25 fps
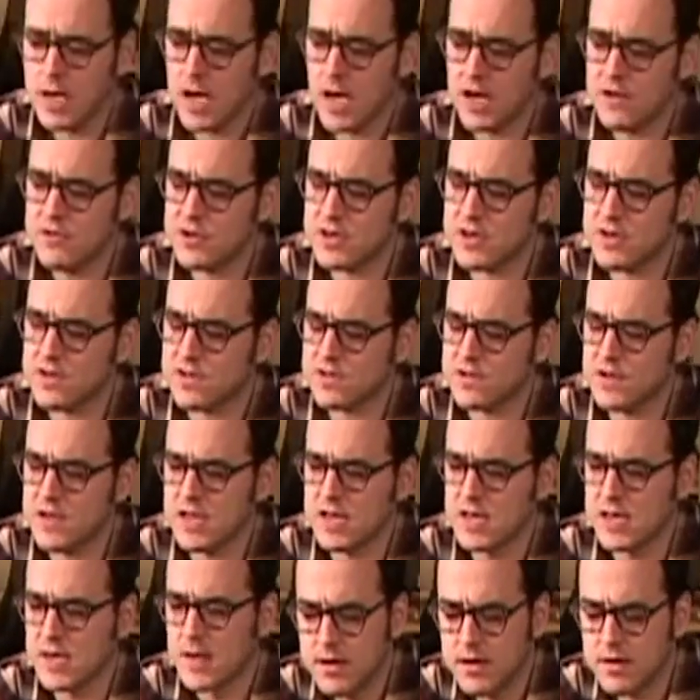As you can
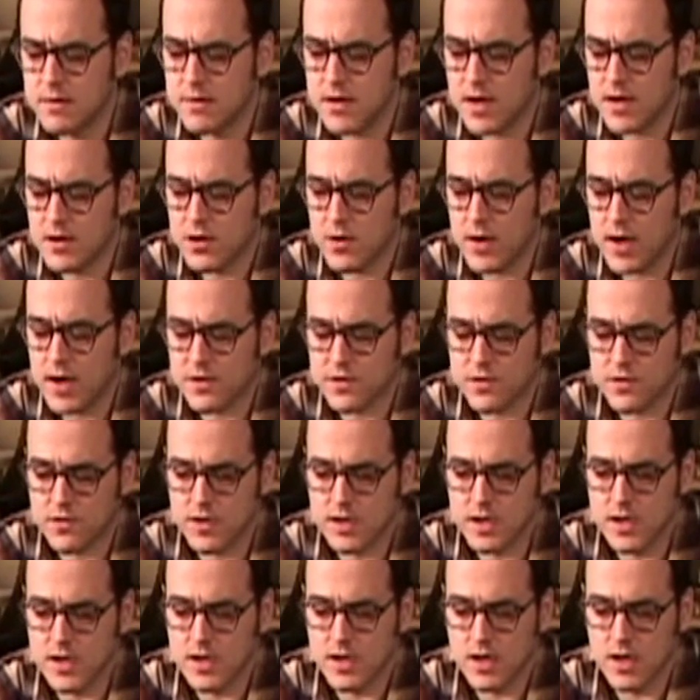see, Nintendo
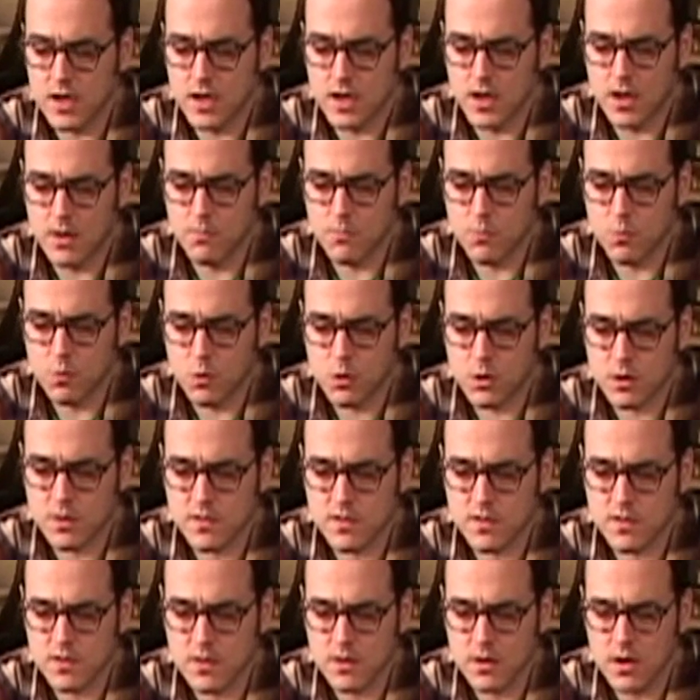actually
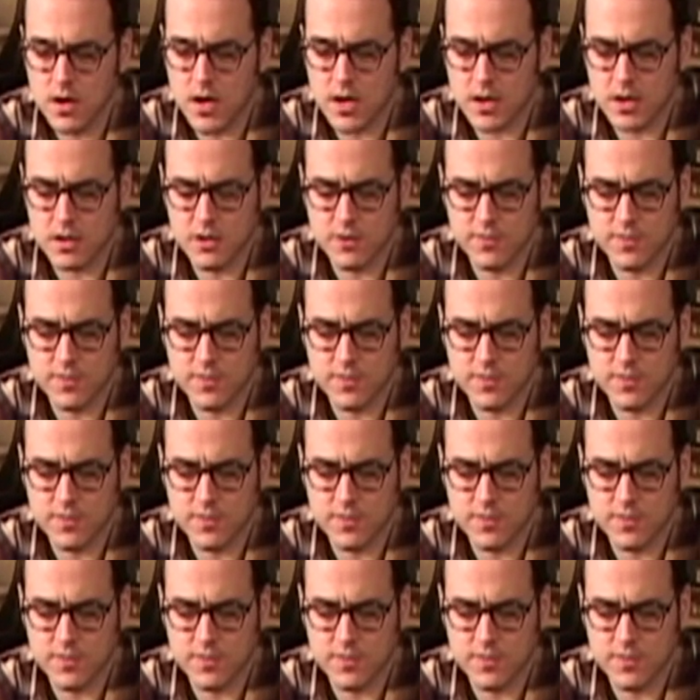worked on